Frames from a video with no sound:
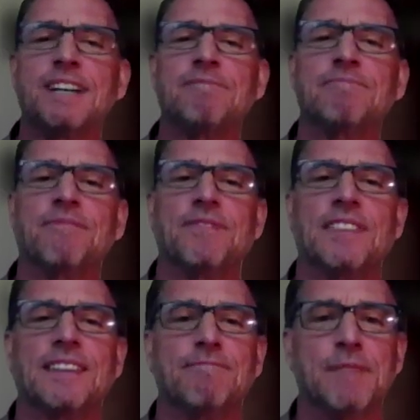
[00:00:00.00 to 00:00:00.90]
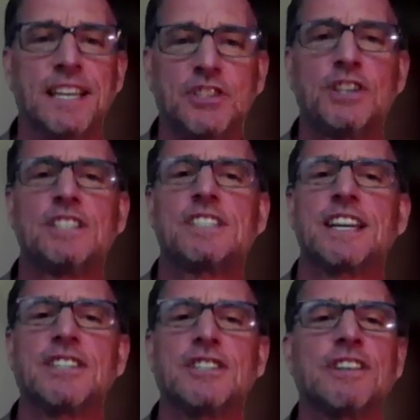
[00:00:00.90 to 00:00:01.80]
up, make sure it's
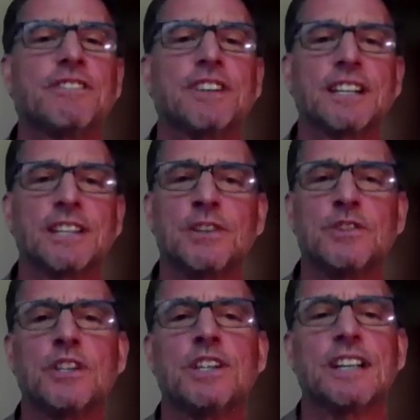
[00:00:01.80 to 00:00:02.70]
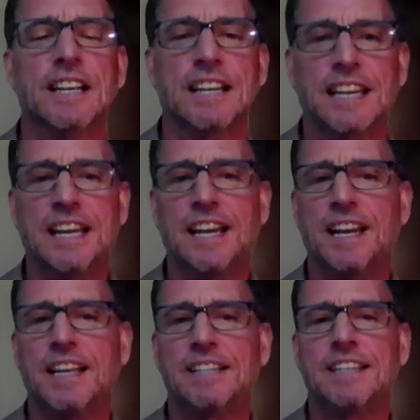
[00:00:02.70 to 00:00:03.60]
tension-free closure,
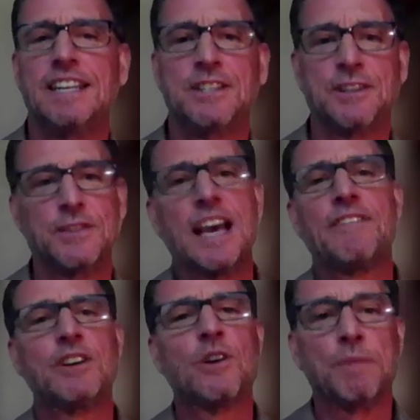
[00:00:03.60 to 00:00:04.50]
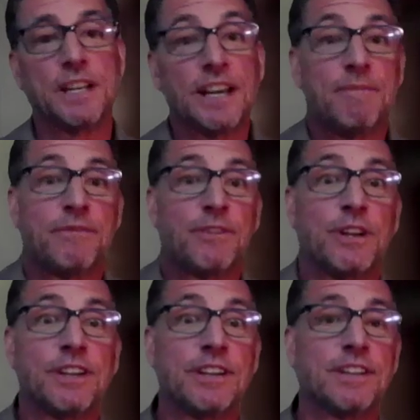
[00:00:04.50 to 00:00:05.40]
and then you don't have it opening up for
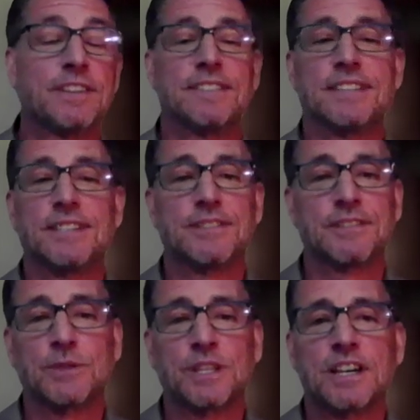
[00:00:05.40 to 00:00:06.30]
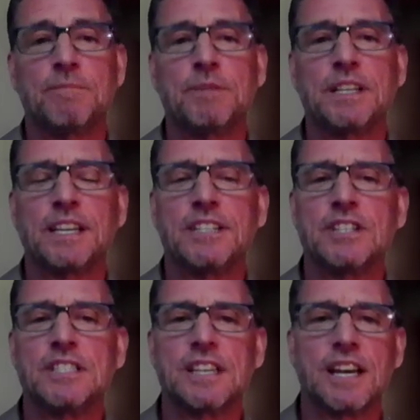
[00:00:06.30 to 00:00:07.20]
you, with
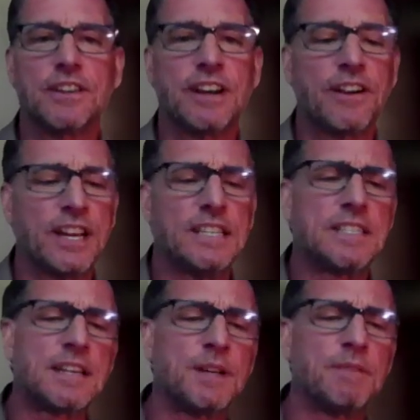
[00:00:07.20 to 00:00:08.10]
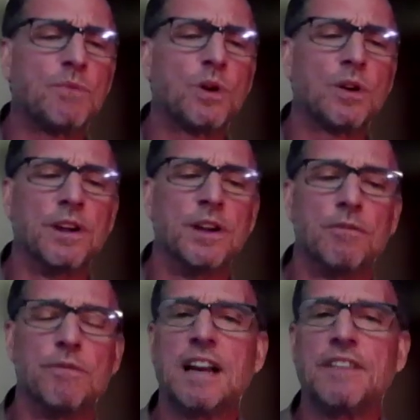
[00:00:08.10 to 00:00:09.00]
complications. The other areas, I mean, more
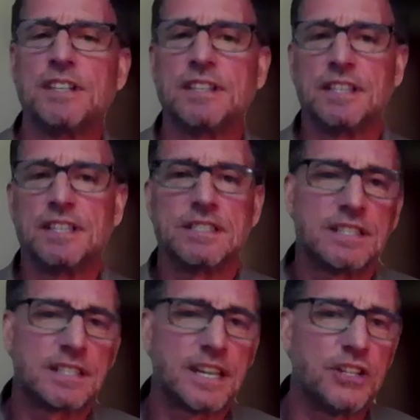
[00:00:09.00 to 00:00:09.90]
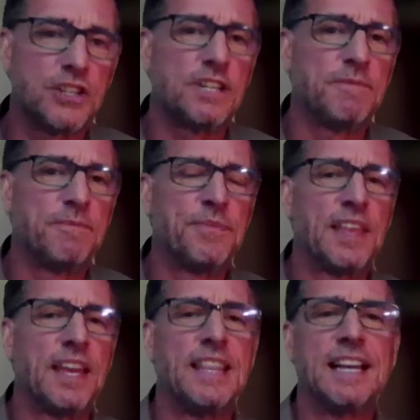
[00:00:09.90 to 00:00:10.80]
relevant to this discussion,
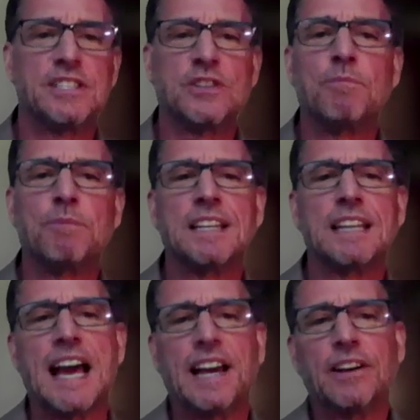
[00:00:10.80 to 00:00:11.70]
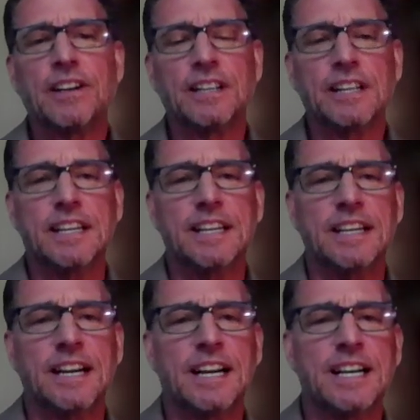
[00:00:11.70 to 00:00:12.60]
and that is don't be a lagger.
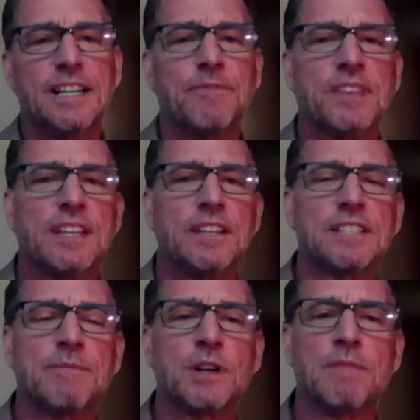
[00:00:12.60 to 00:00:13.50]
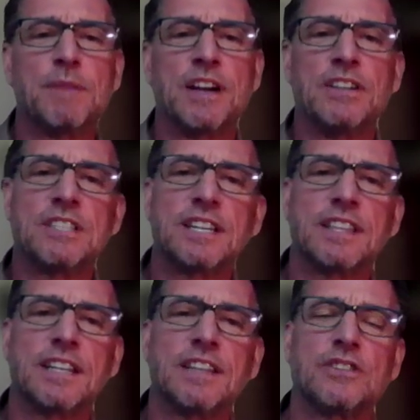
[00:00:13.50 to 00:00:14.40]
It's somewhat embarrassing
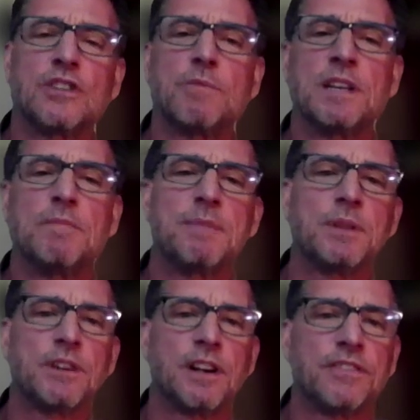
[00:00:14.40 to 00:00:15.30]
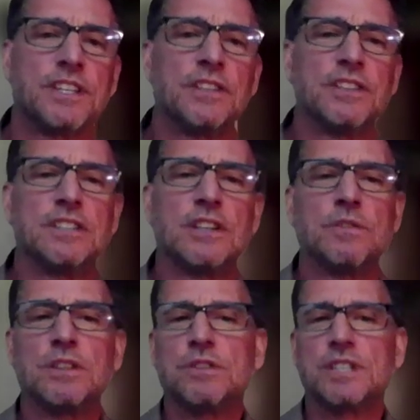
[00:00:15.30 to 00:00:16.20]
that so many people in our field that
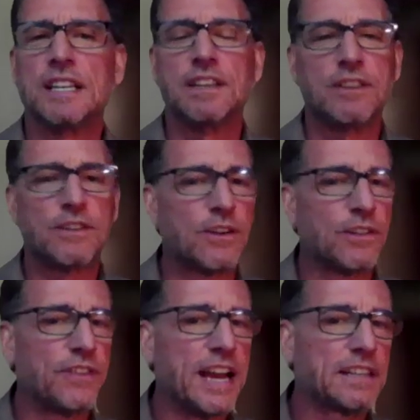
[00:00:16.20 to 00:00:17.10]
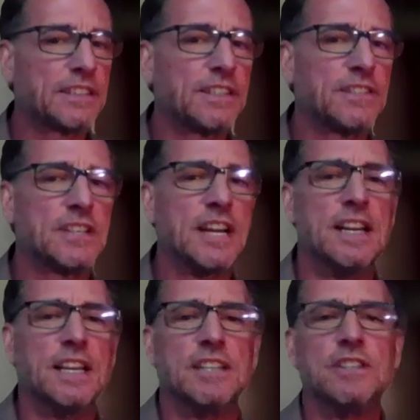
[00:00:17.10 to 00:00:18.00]
don't use any of the growth factors,
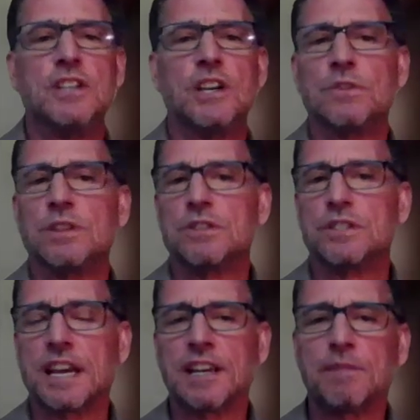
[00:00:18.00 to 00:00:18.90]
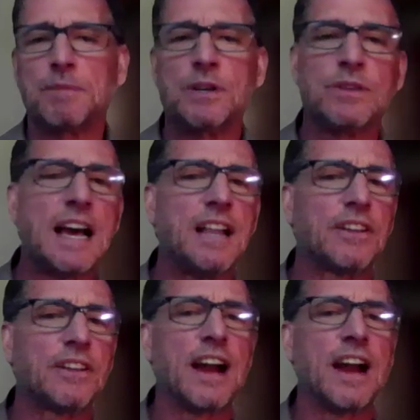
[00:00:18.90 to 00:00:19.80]
don't use cellular bone
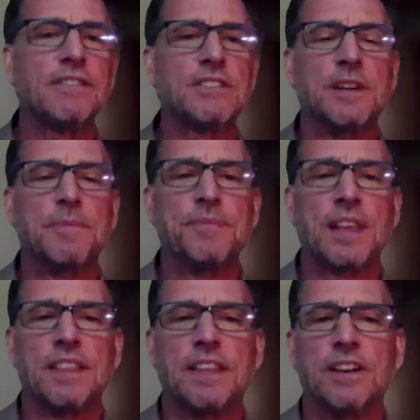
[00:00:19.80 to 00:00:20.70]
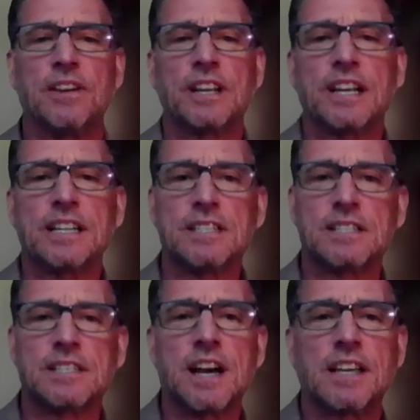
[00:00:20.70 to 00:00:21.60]
allografts. They're kind of
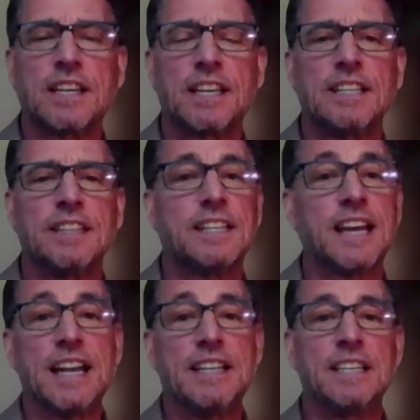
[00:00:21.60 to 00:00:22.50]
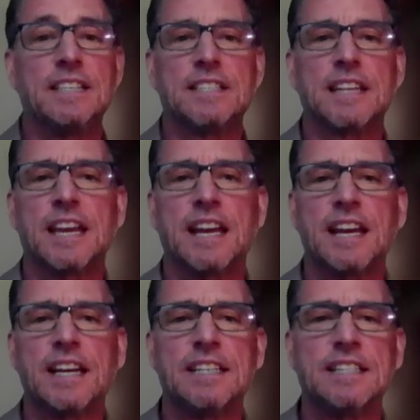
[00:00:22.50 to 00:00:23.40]
stuck in the 90s.
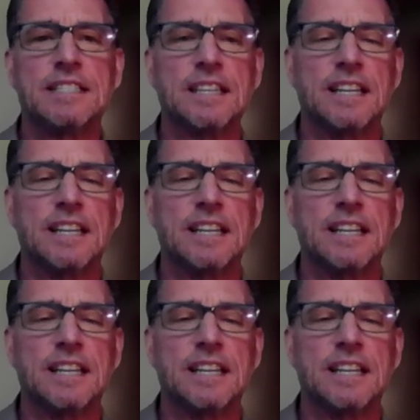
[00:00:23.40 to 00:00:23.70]
And